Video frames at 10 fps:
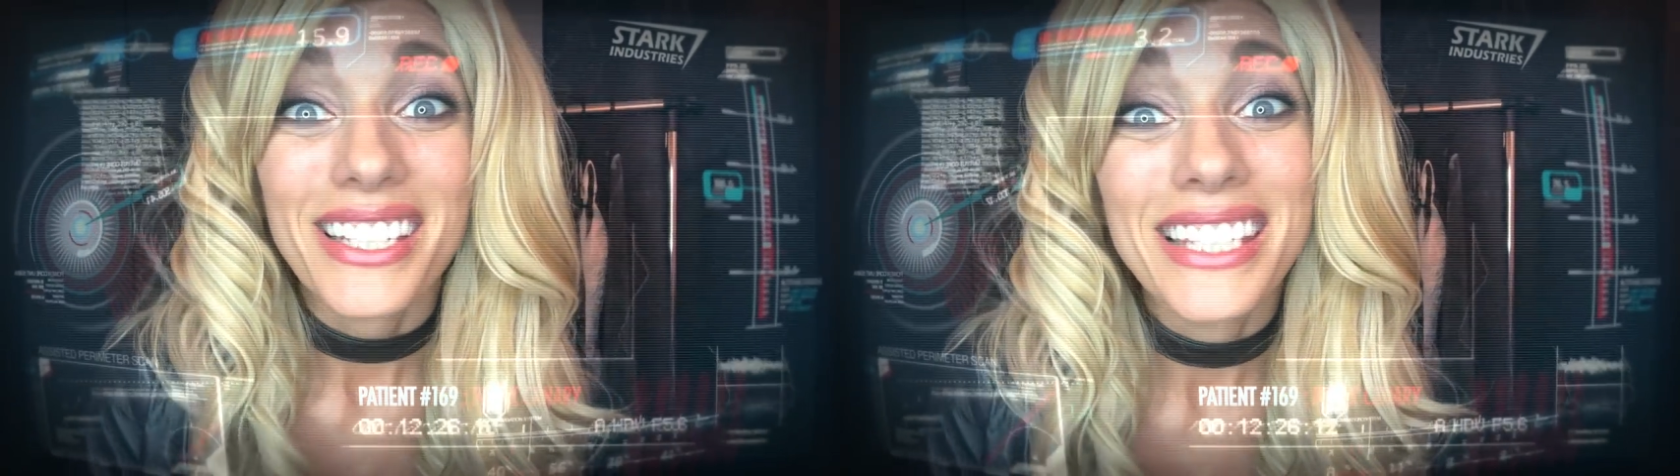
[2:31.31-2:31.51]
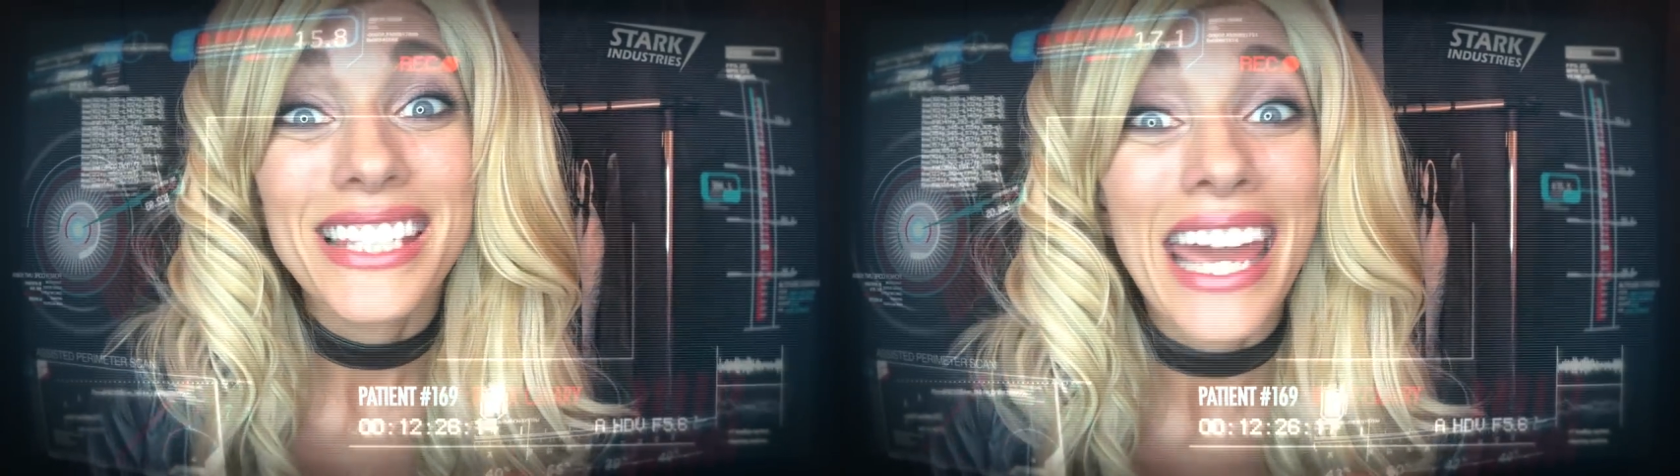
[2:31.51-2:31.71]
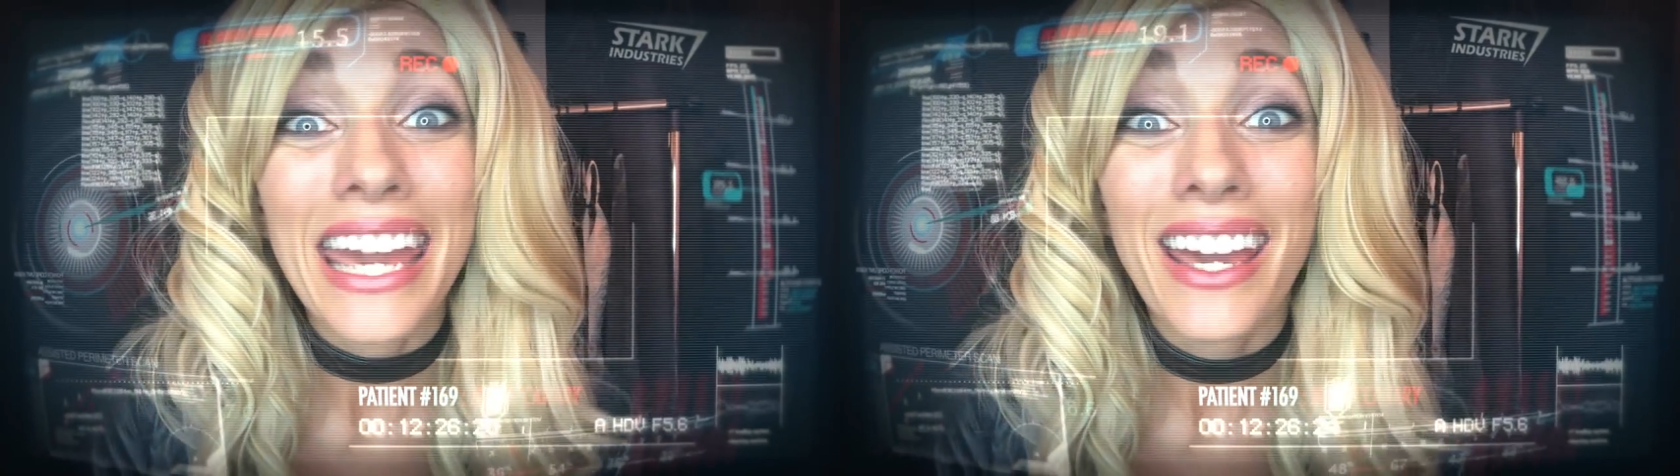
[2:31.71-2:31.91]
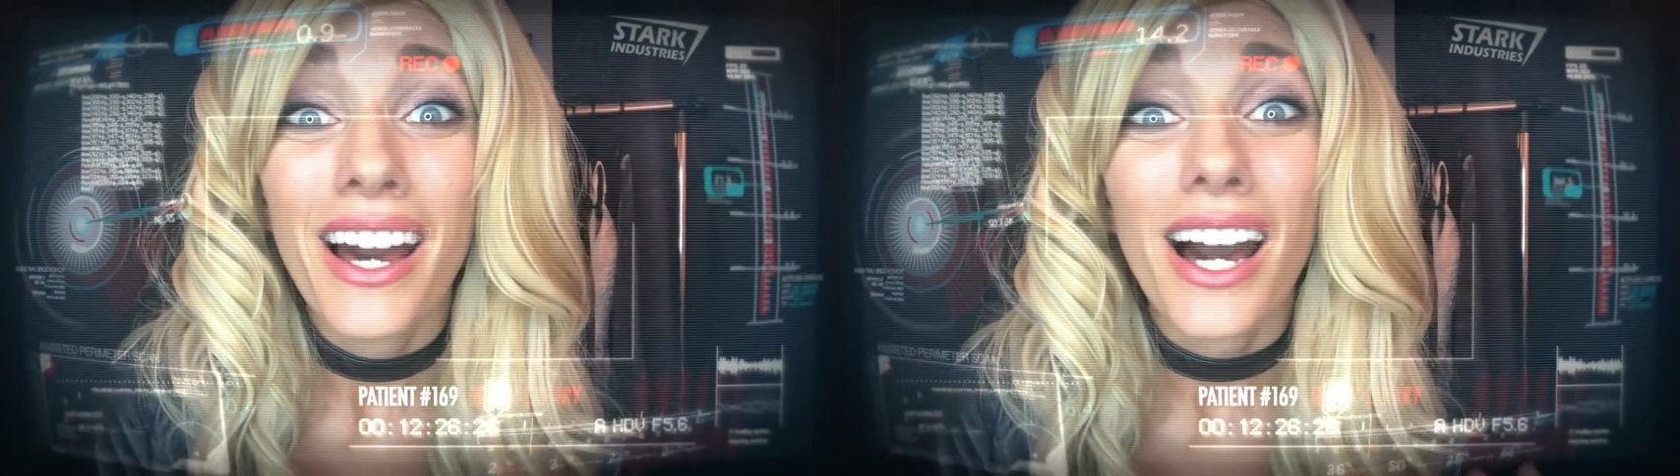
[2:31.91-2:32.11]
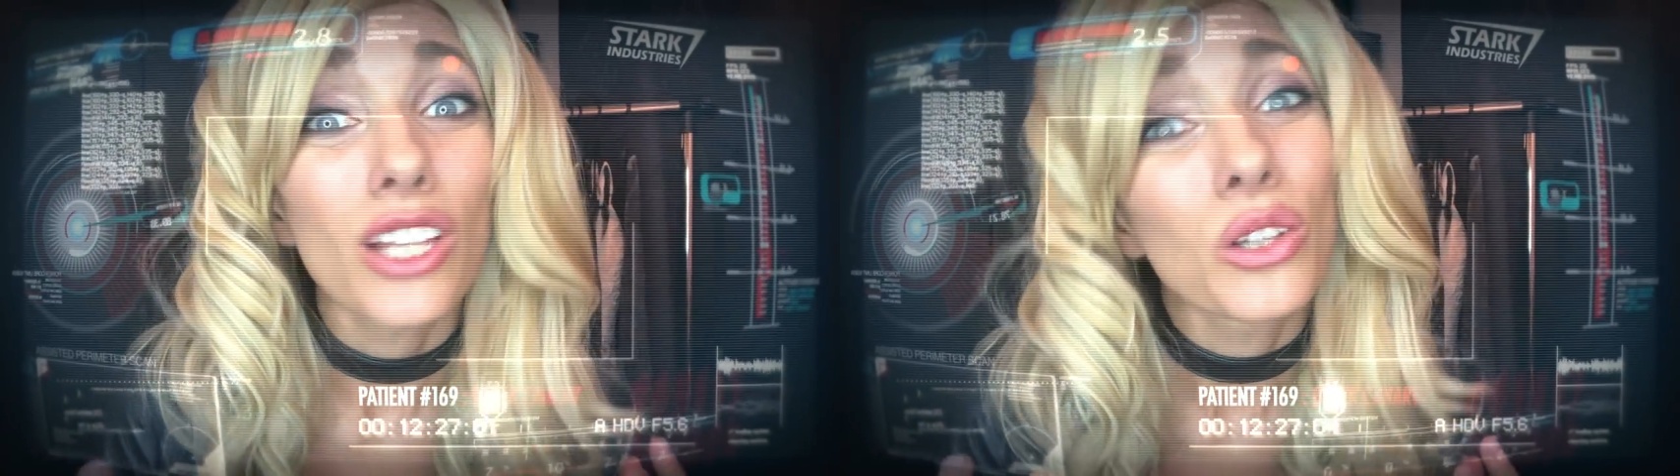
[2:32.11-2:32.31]
say
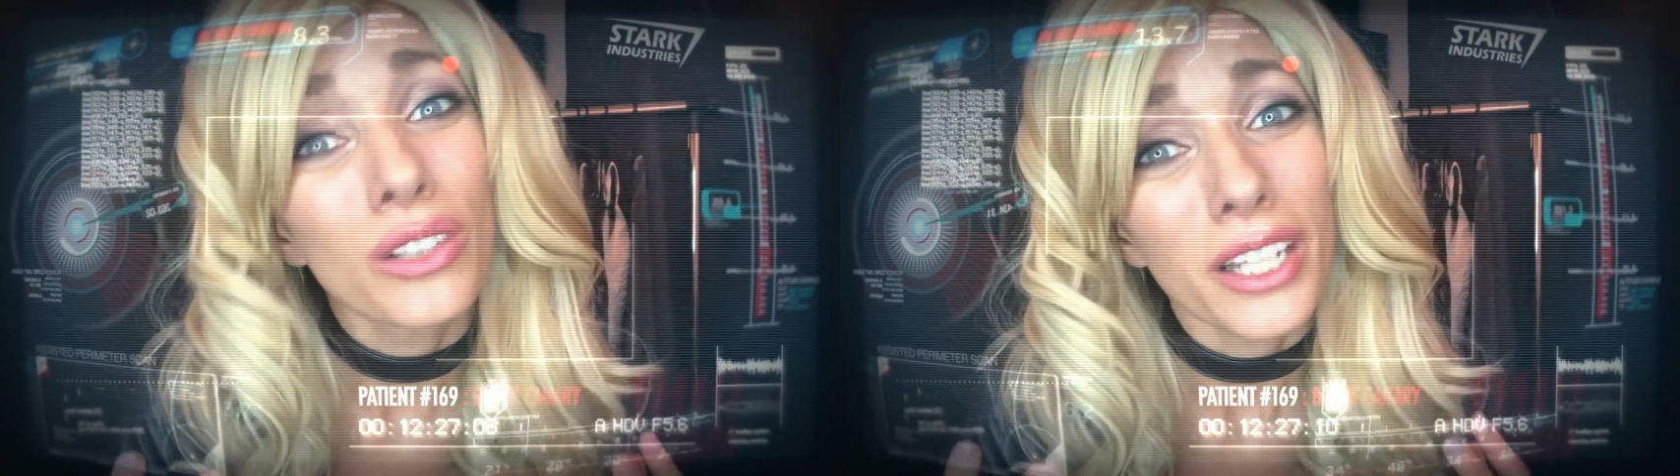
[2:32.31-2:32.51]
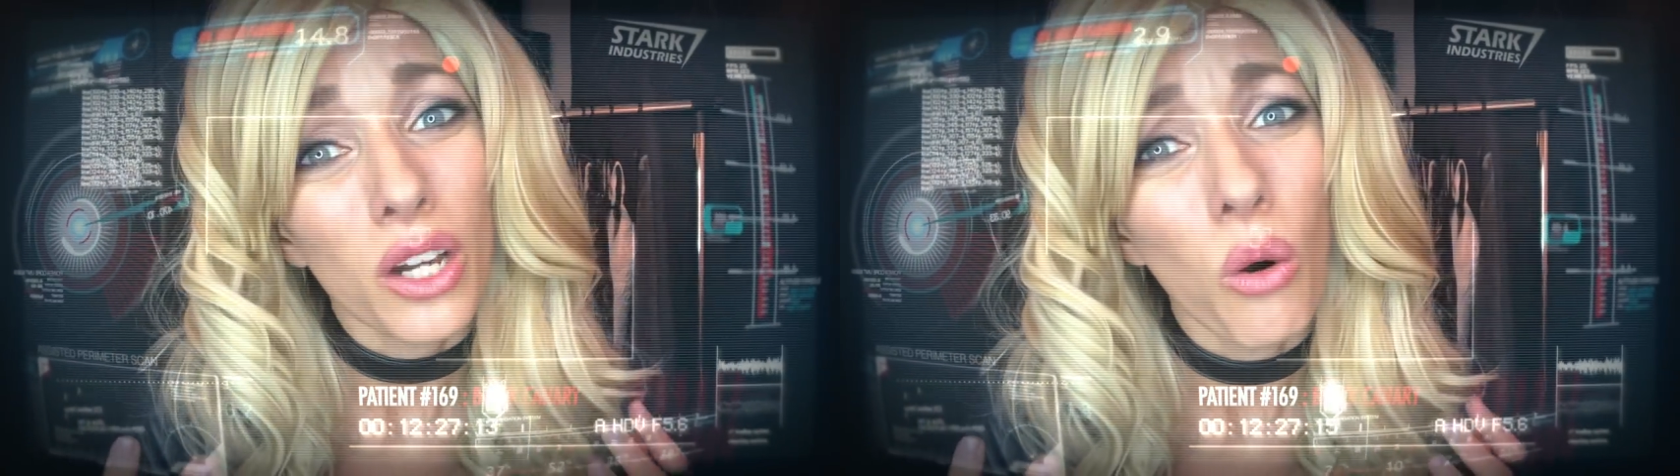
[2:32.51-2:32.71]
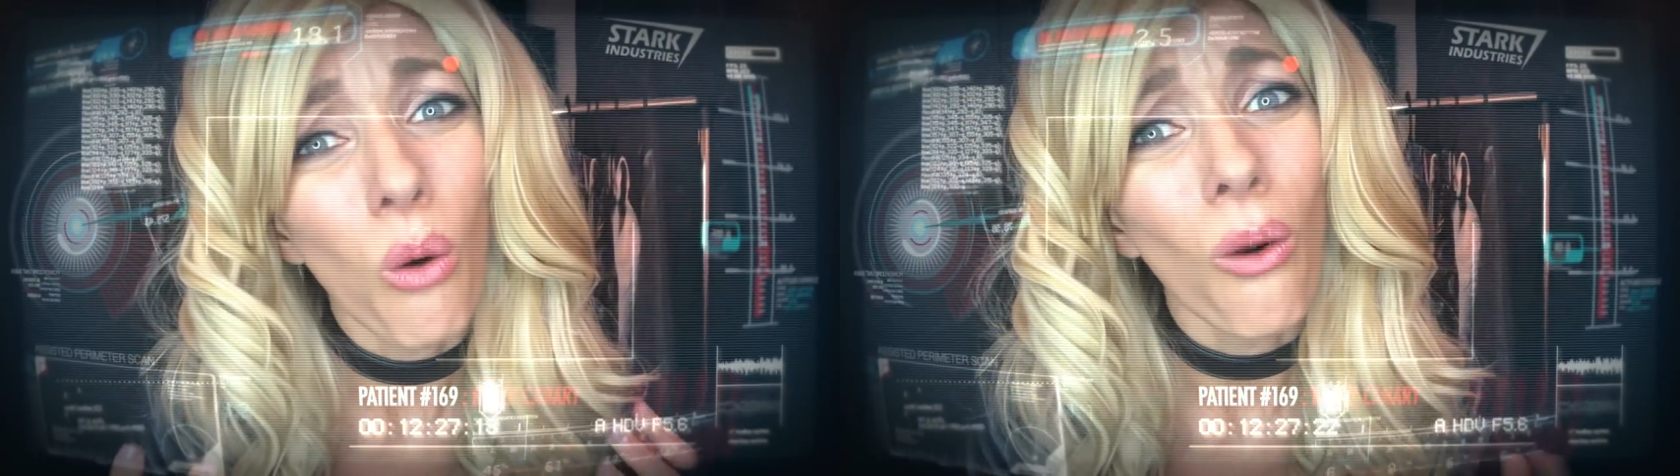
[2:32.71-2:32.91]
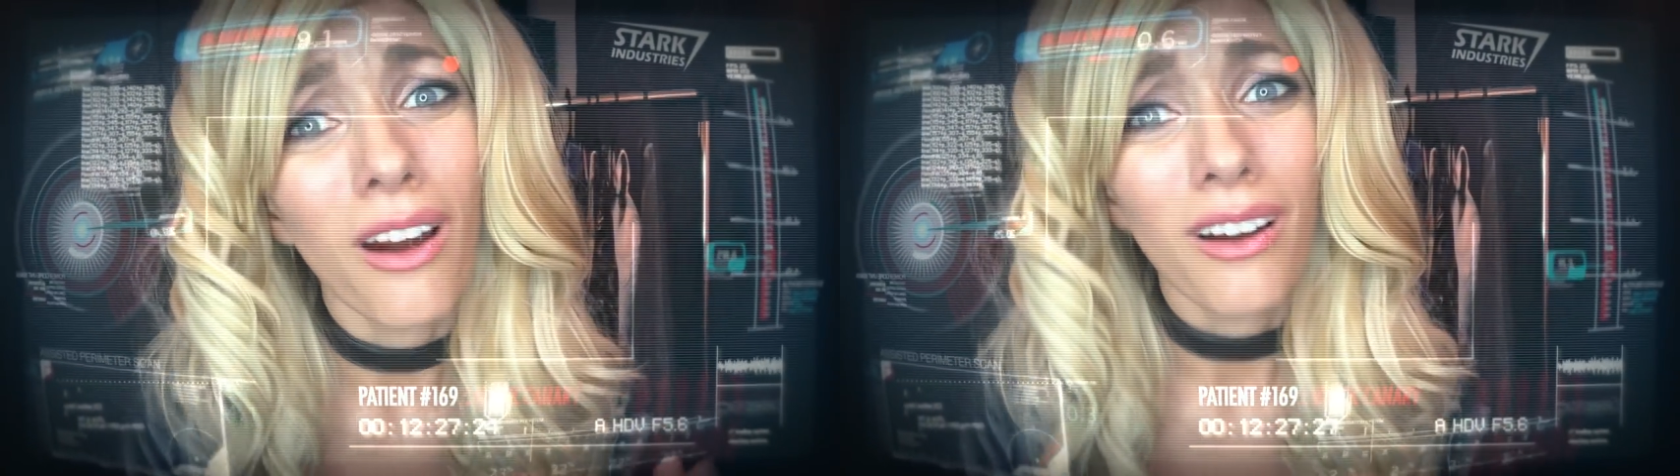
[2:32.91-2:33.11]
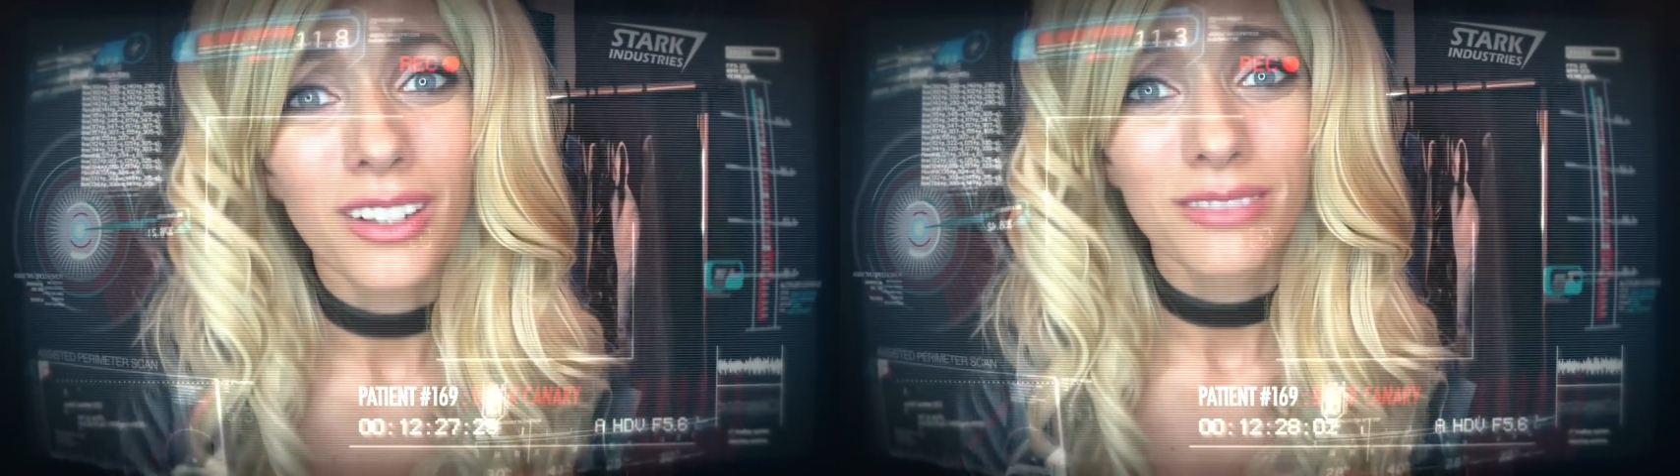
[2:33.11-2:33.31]
I look like a whore.